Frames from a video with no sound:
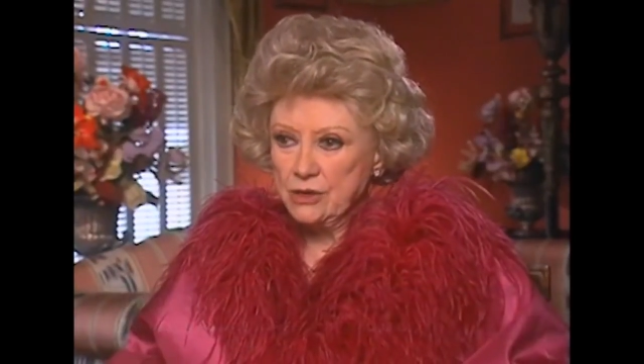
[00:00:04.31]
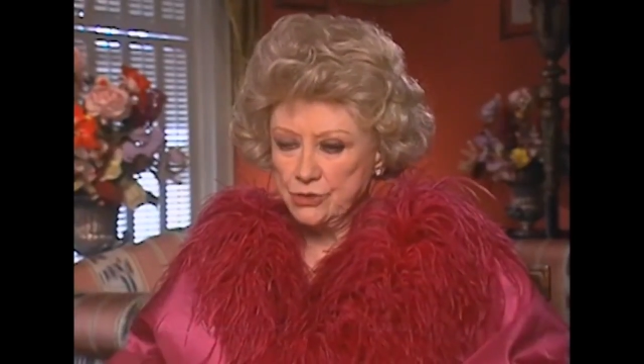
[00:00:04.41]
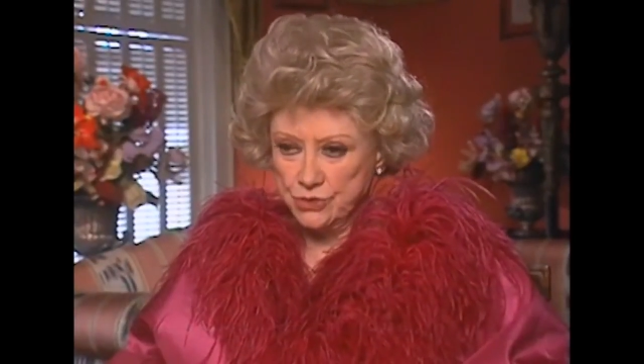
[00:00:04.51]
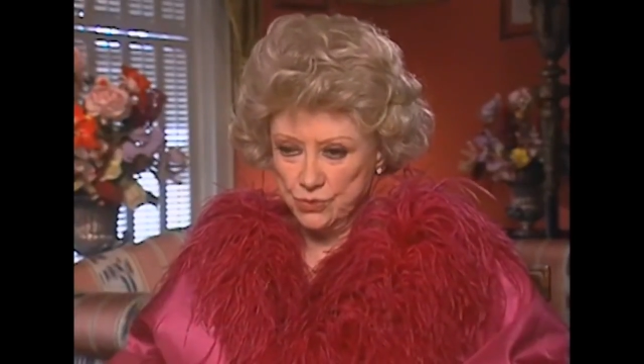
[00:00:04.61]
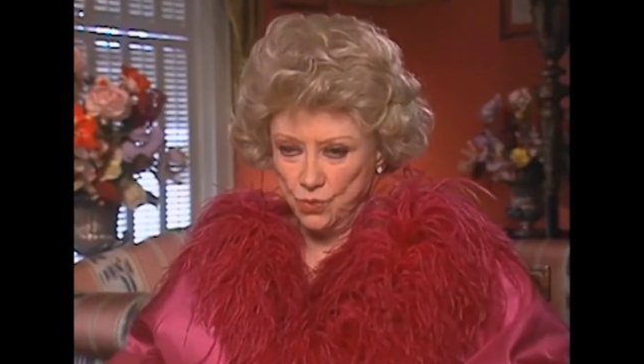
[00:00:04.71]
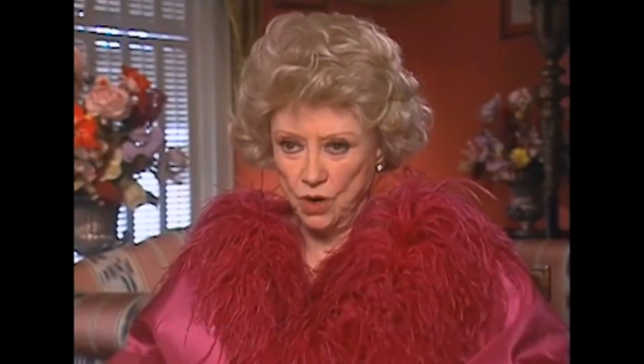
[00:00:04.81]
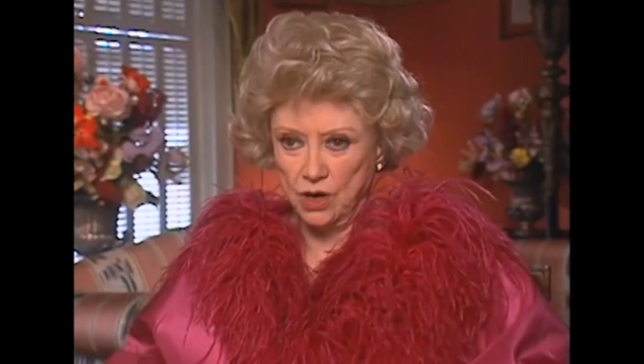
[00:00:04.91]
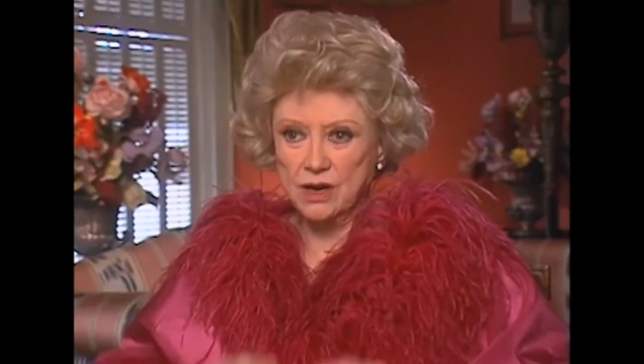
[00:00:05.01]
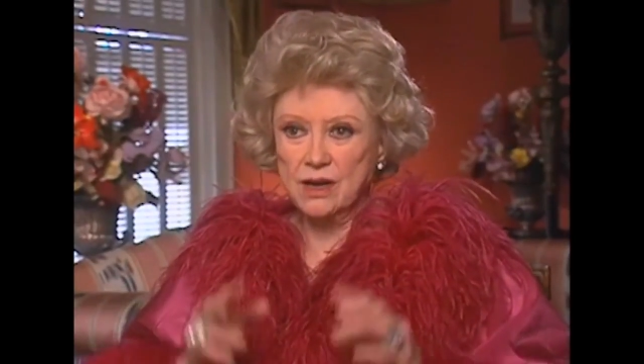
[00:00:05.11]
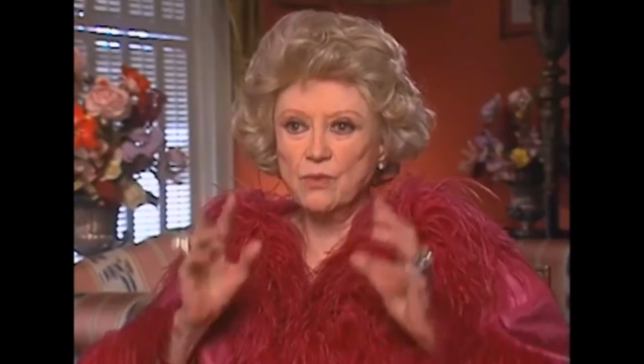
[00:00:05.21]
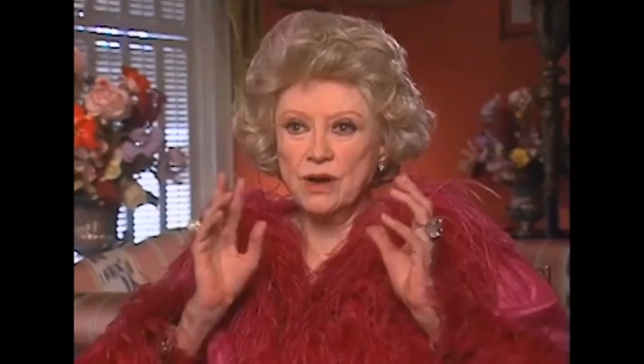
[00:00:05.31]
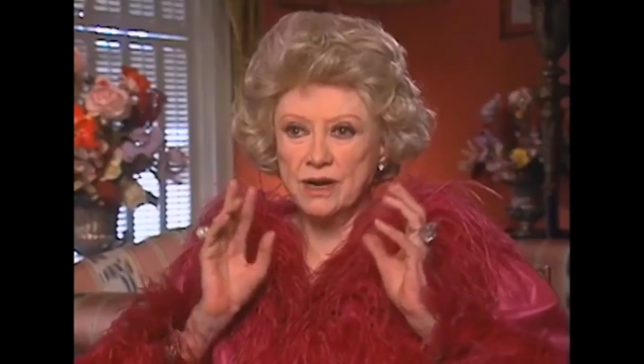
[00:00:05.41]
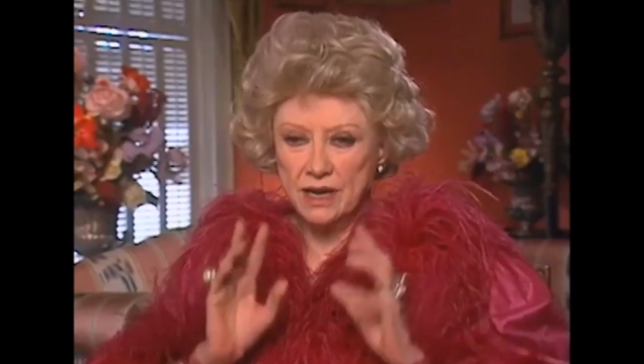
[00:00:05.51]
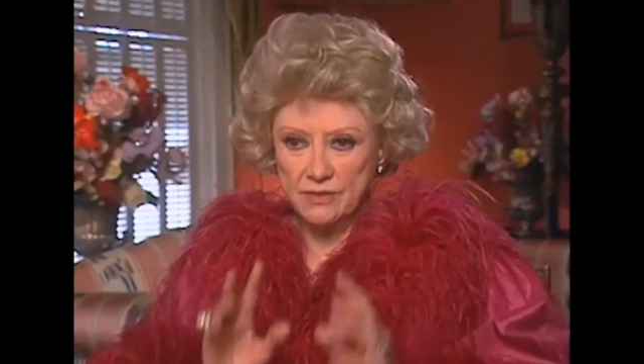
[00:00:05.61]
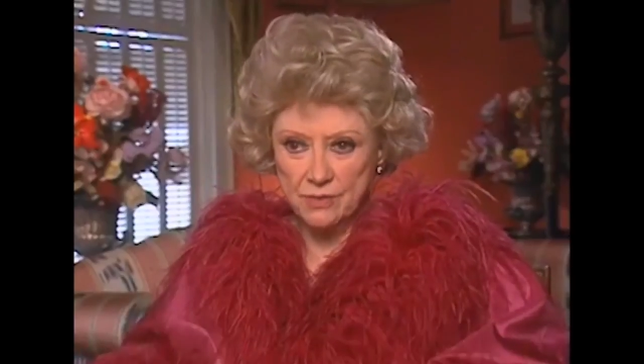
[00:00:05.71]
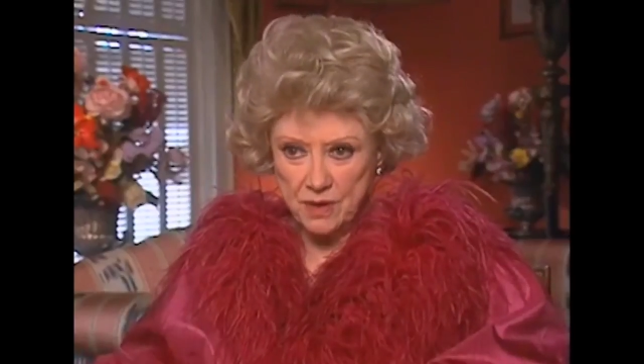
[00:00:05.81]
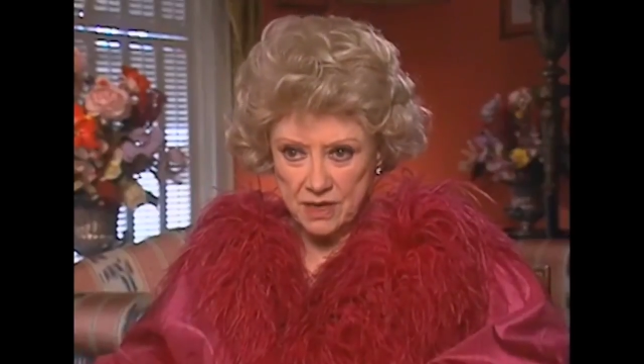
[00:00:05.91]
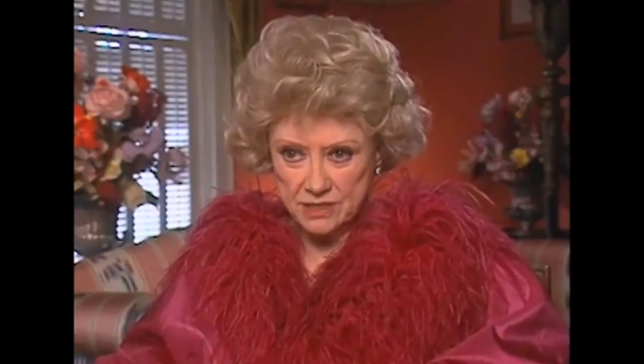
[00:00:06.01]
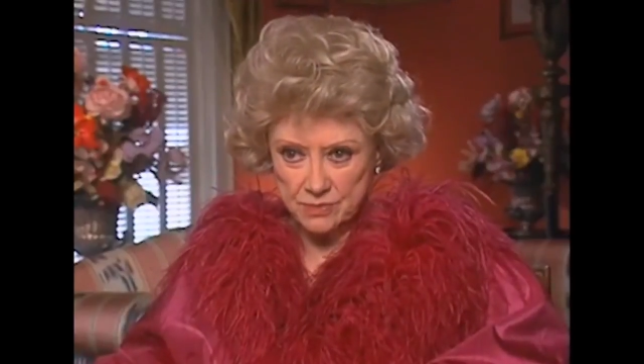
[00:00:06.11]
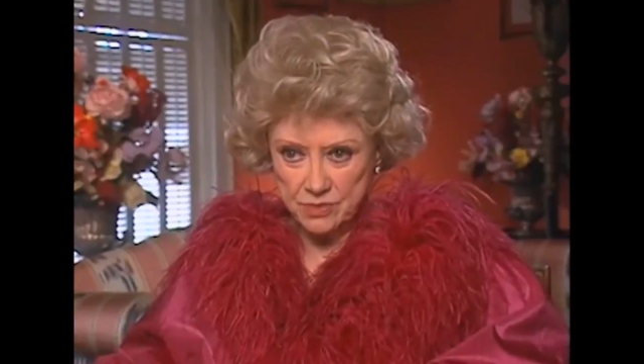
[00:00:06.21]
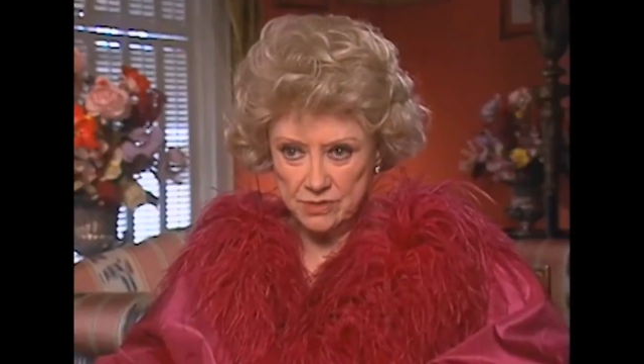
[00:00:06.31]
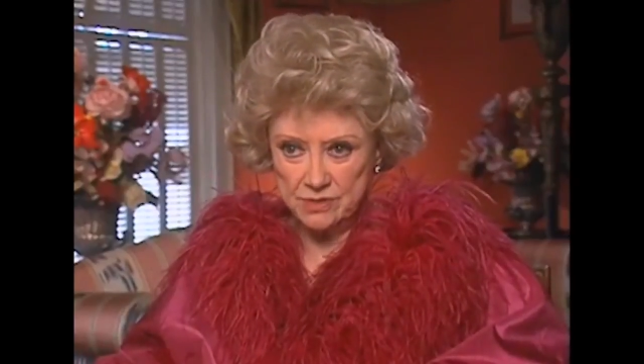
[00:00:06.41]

should work whenever possible.